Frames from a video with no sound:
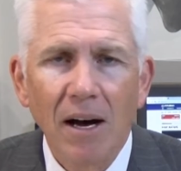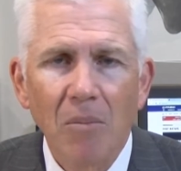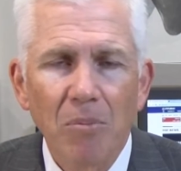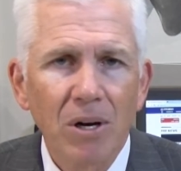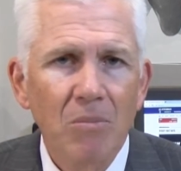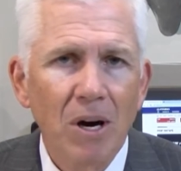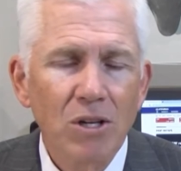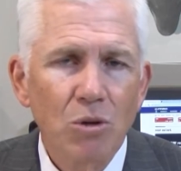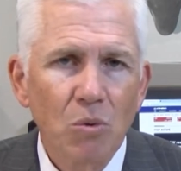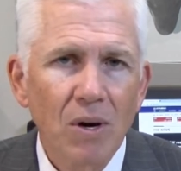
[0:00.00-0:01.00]
pretty
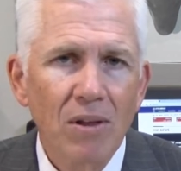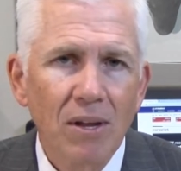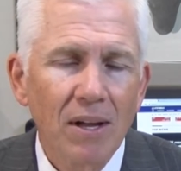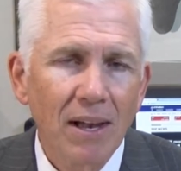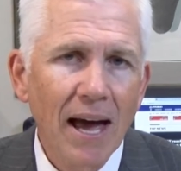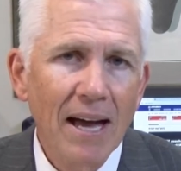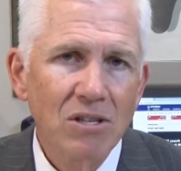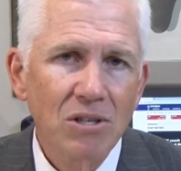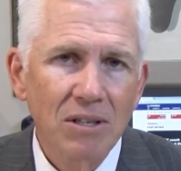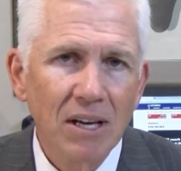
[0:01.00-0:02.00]
much with
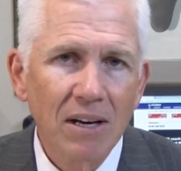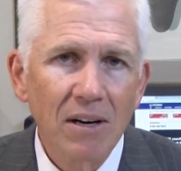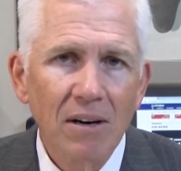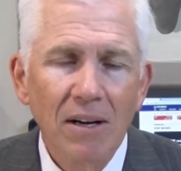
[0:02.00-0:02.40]
last year.